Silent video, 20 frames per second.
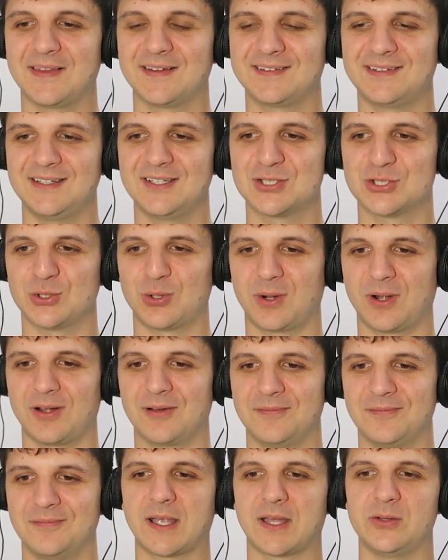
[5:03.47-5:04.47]
the
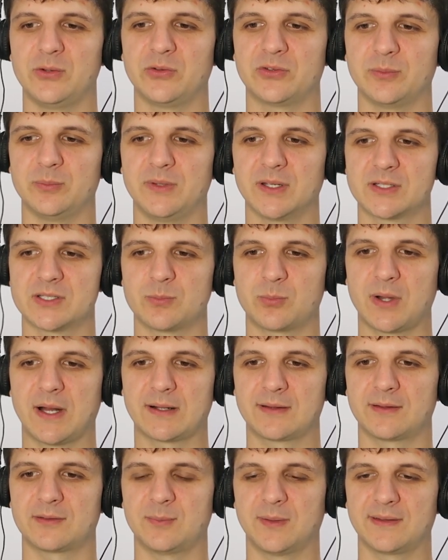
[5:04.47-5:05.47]
seashore. I could use some diction
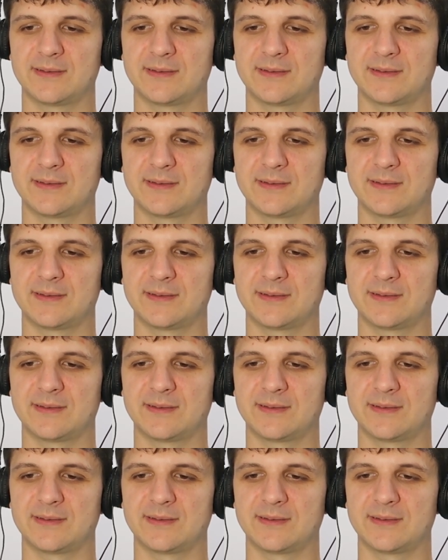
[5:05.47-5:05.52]
practice